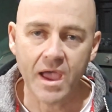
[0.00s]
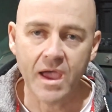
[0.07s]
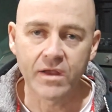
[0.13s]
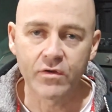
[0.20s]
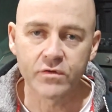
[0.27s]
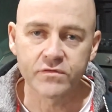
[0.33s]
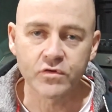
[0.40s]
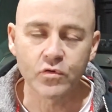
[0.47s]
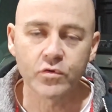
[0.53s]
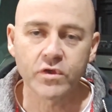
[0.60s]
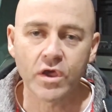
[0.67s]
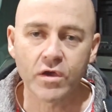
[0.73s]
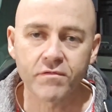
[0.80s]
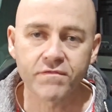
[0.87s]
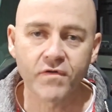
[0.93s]

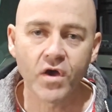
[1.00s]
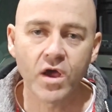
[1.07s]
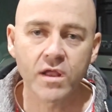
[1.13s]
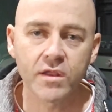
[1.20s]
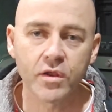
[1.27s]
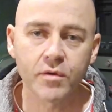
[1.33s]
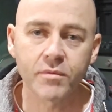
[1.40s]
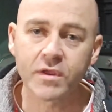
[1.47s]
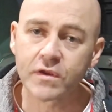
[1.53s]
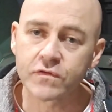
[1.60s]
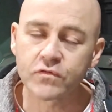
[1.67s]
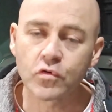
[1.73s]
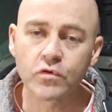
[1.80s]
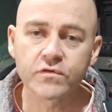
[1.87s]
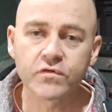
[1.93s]
audiophile, and I'm going to
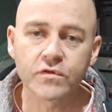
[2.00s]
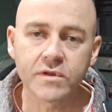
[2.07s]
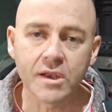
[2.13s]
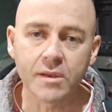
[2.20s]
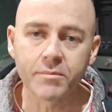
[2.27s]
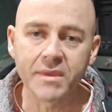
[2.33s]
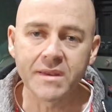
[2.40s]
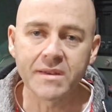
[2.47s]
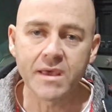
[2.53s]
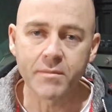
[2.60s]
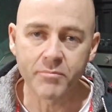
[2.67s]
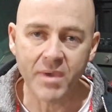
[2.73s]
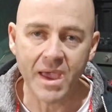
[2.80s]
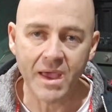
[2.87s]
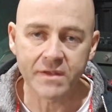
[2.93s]
talk to you a little bit
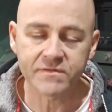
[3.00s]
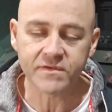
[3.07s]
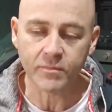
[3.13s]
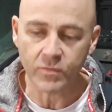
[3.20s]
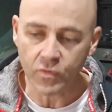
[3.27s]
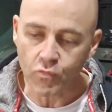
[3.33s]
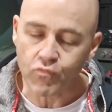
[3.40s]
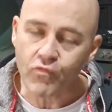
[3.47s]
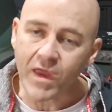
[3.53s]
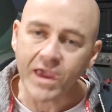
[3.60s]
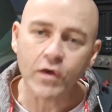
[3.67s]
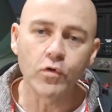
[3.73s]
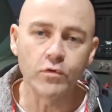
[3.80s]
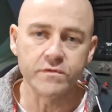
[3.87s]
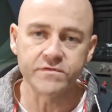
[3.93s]
about some of the
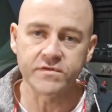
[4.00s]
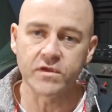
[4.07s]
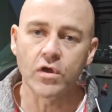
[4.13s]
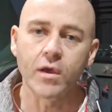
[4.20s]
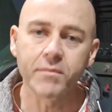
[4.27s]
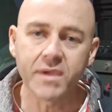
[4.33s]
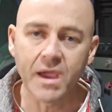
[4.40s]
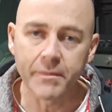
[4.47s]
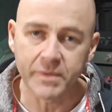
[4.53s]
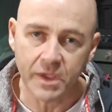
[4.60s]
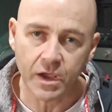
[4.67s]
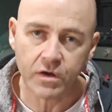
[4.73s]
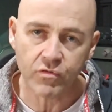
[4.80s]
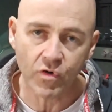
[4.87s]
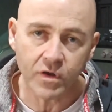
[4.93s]
records that I'm
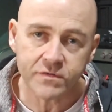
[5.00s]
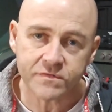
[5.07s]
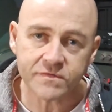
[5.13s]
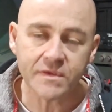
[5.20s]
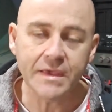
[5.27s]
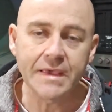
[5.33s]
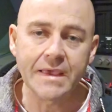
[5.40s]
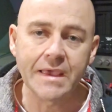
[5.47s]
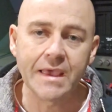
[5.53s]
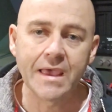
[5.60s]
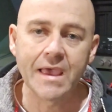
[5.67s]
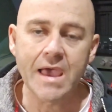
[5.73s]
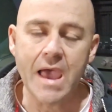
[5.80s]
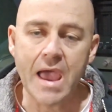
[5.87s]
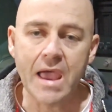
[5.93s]
coming across
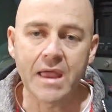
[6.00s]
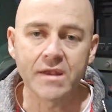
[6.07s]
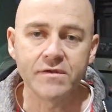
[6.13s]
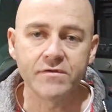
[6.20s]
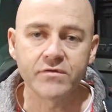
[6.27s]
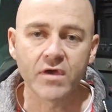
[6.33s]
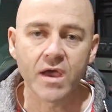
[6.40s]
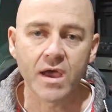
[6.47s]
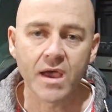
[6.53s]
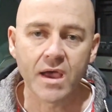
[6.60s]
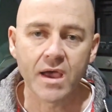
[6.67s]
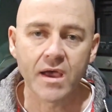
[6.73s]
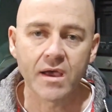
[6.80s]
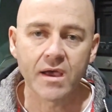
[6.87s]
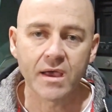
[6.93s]
and
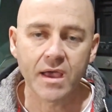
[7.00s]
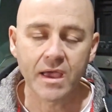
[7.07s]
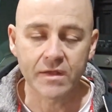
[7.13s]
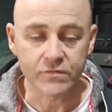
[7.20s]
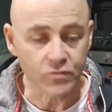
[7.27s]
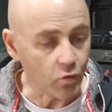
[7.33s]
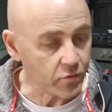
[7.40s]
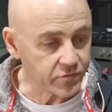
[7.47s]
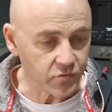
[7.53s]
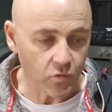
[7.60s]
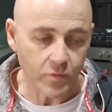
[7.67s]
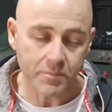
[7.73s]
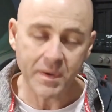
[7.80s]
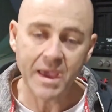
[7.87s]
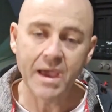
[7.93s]
talk to
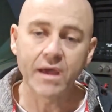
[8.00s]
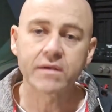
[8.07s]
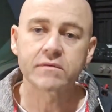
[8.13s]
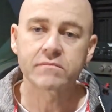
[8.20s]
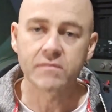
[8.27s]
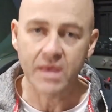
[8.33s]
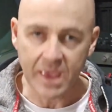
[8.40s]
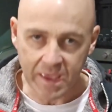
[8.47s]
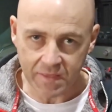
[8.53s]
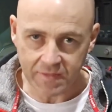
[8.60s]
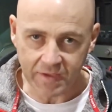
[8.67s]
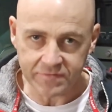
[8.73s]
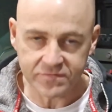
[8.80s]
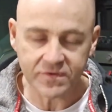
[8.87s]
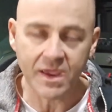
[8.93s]
you about how
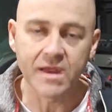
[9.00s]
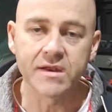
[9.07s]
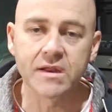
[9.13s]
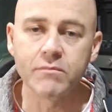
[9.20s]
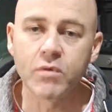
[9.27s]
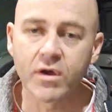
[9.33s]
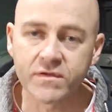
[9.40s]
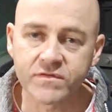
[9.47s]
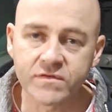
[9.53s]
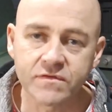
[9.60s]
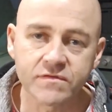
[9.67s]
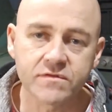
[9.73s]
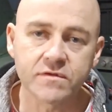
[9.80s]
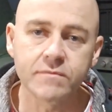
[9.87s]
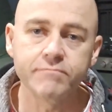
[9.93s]
they sound in my
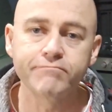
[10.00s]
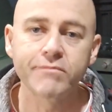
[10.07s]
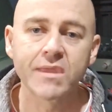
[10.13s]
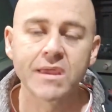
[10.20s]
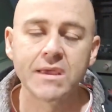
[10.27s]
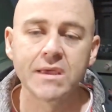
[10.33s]
system,